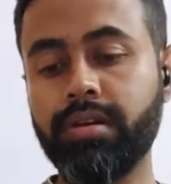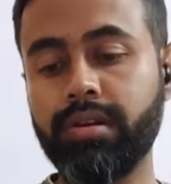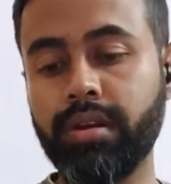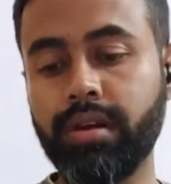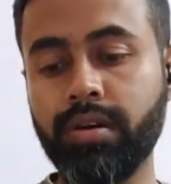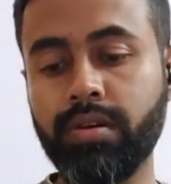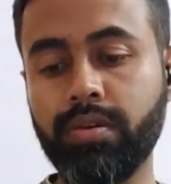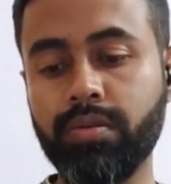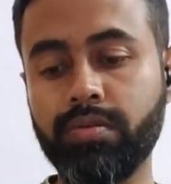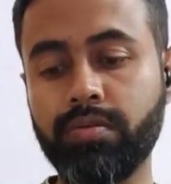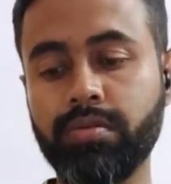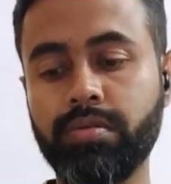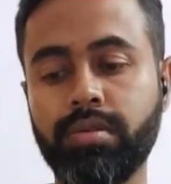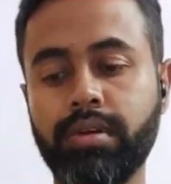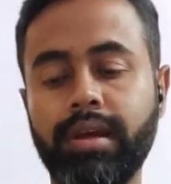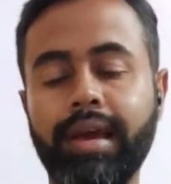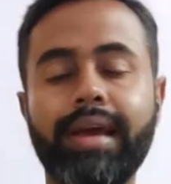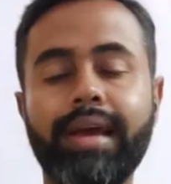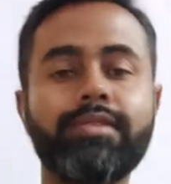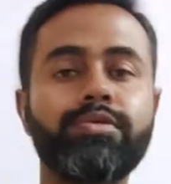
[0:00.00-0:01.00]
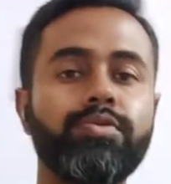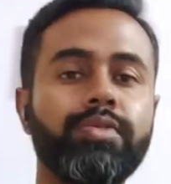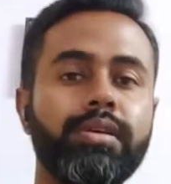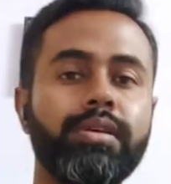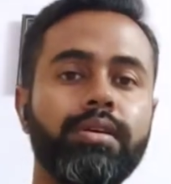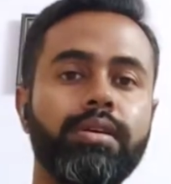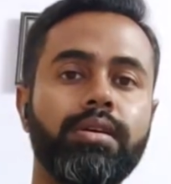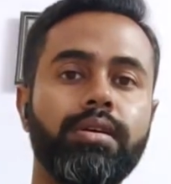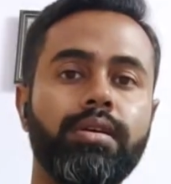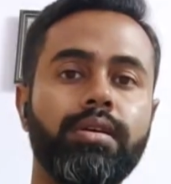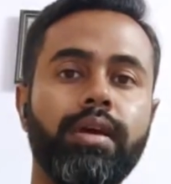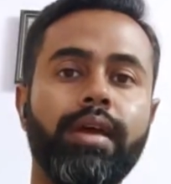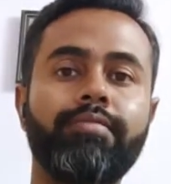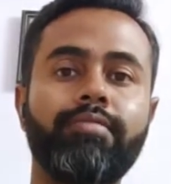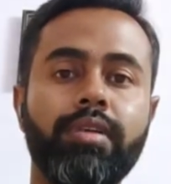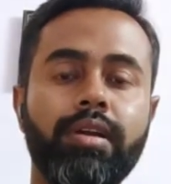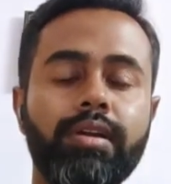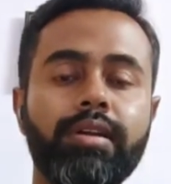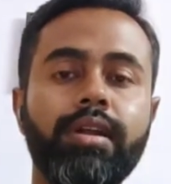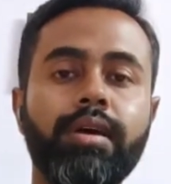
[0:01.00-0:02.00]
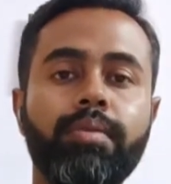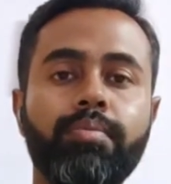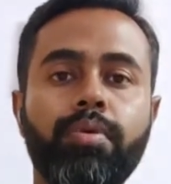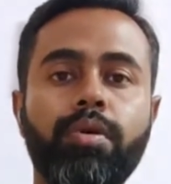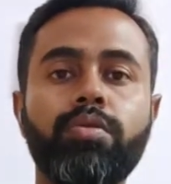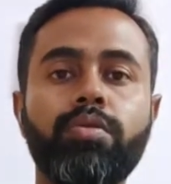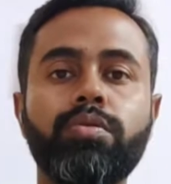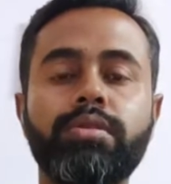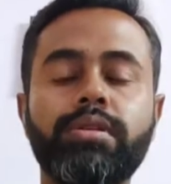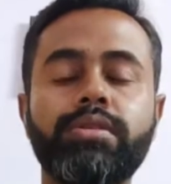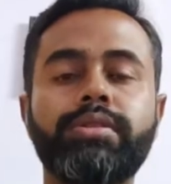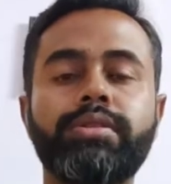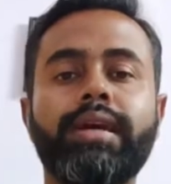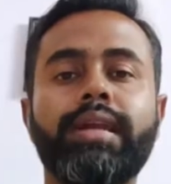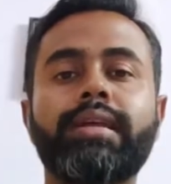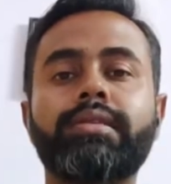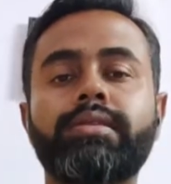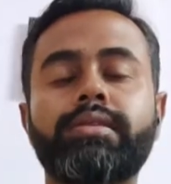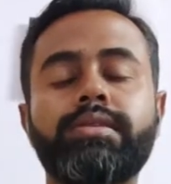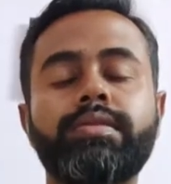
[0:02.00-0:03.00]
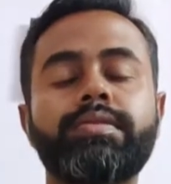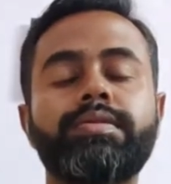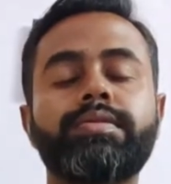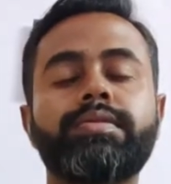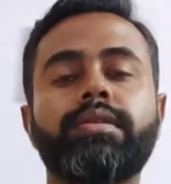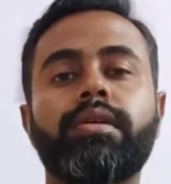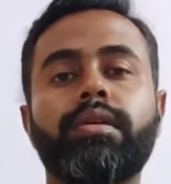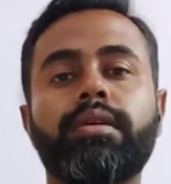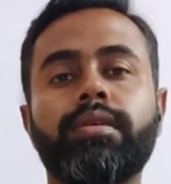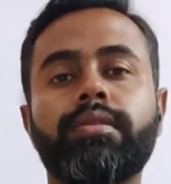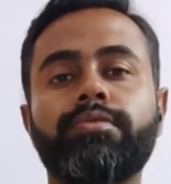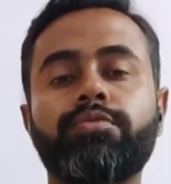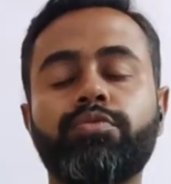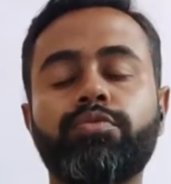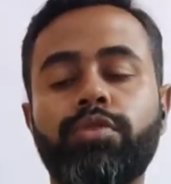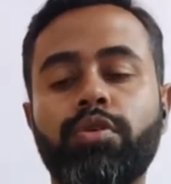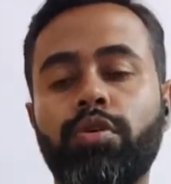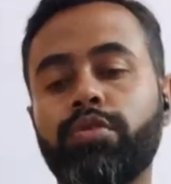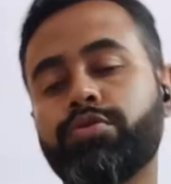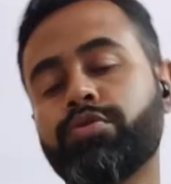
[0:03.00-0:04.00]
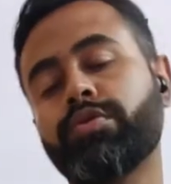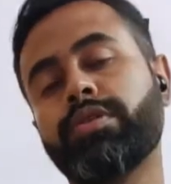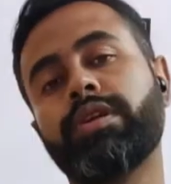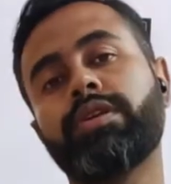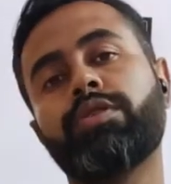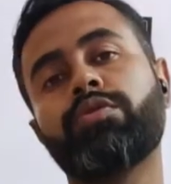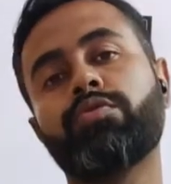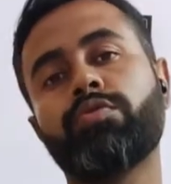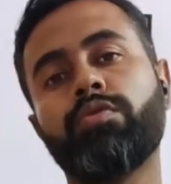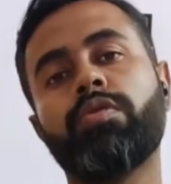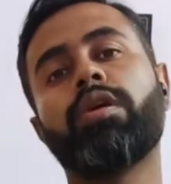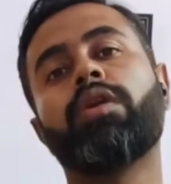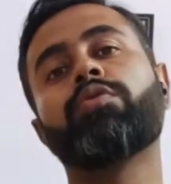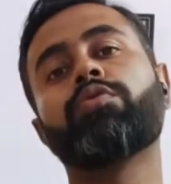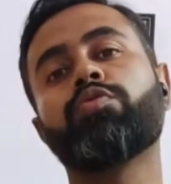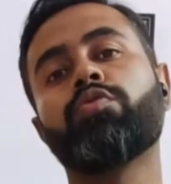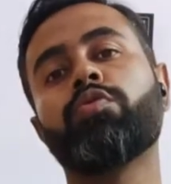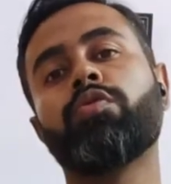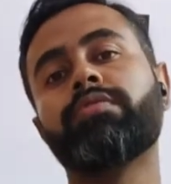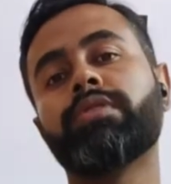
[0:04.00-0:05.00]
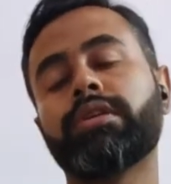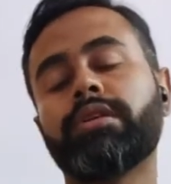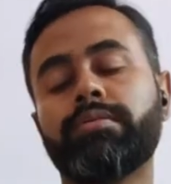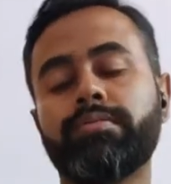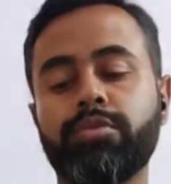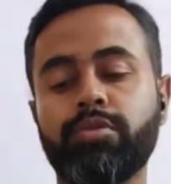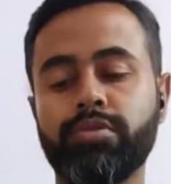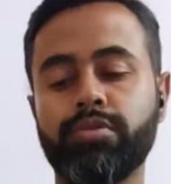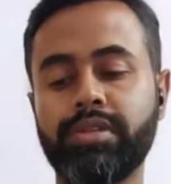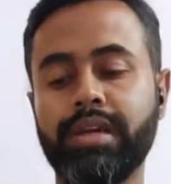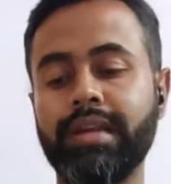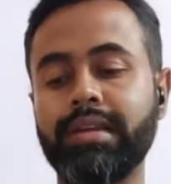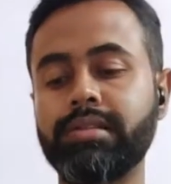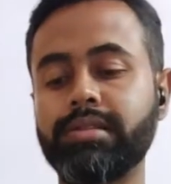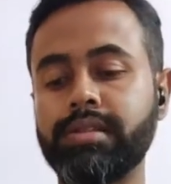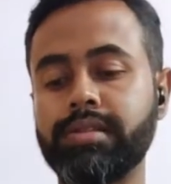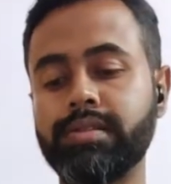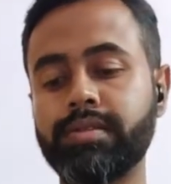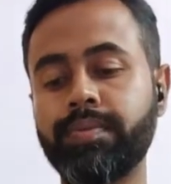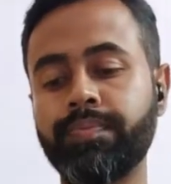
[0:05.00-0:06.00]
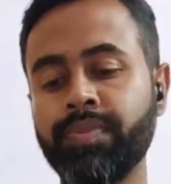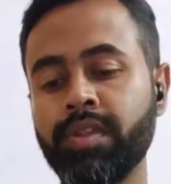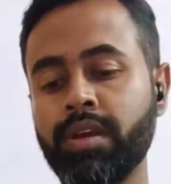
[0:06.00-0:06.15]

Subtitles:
Now, as we have learned about the challenges, we also need to know how to overcome those challenges.